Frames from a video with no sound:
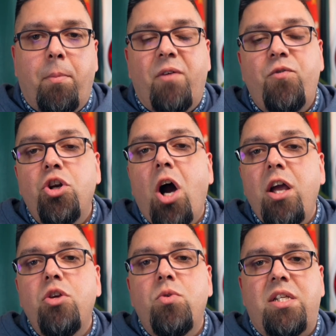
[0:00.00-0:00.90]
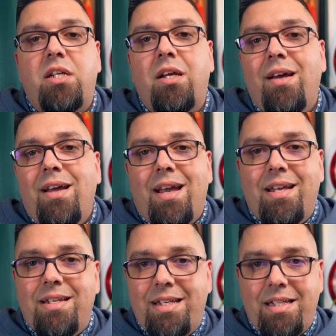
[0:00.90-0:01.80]
If you're not using
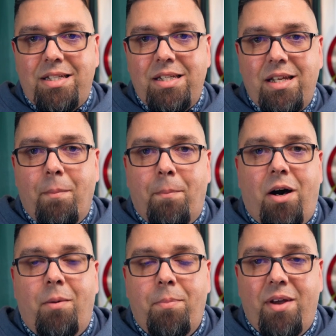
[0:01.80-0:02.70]
an ECM pump,